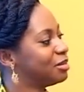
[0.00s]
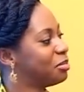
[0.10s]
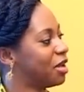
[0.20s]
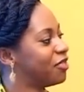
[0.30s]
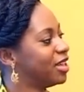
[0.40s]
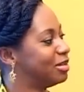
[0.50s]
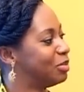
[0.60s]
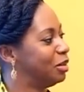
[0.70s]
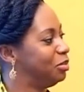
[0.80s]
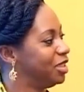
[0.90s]
my
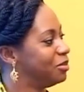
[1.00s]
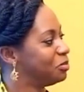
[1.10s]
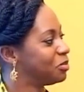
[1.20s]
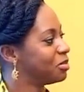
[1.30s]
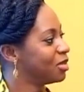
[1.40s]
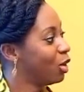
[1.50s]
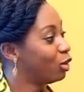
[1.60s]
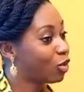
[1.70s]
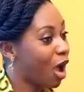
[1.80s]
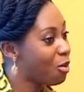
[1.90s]
first baby.
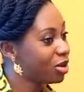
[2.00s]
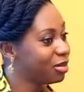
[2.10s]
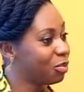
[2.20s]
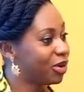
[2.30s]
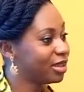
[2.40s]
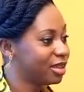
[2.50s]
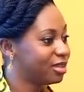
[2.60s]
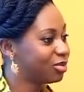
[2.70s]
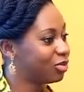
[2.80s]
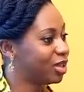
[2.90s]
So I wasn't present